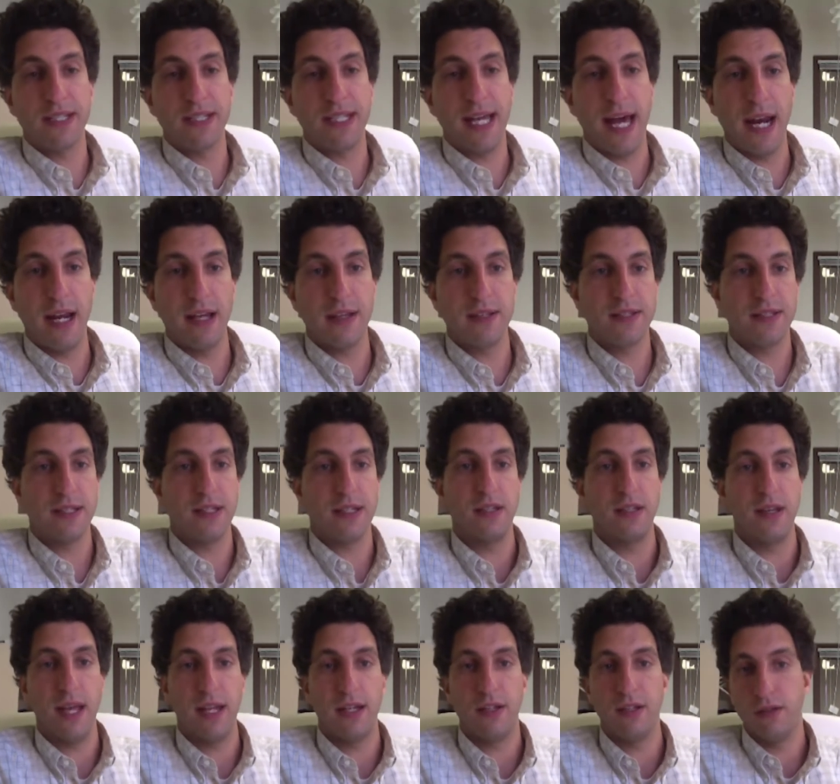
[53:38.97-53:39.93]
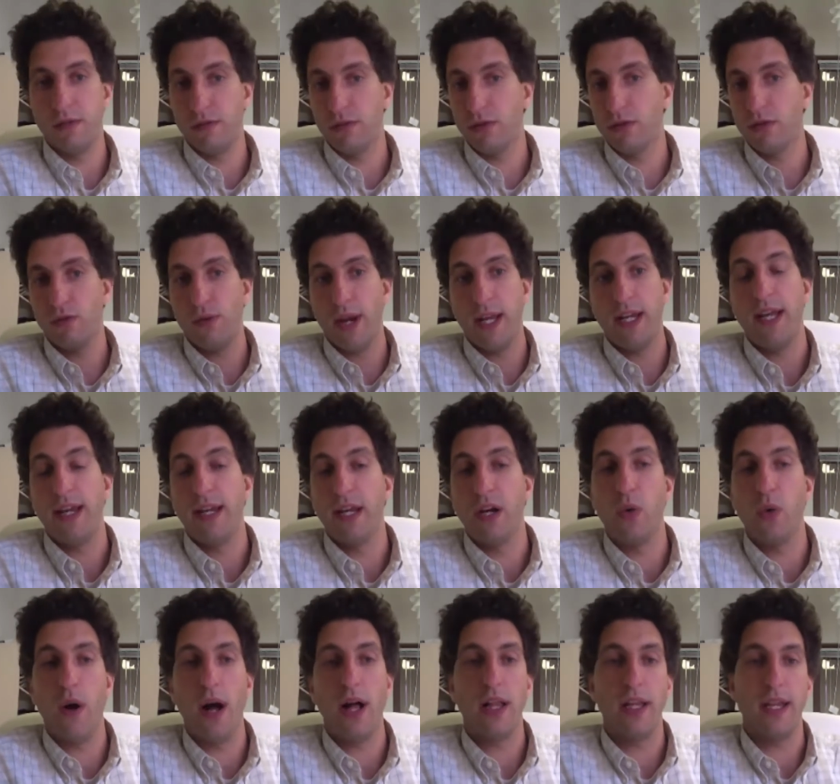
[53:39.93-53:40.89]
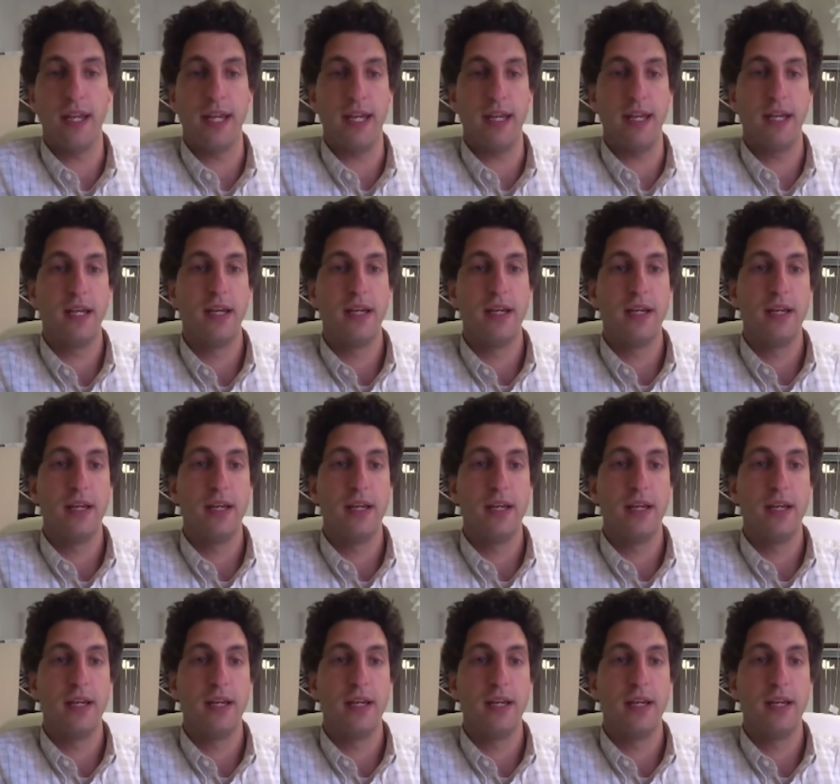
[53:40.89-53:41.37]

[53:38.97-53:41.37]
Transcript: status and great inequality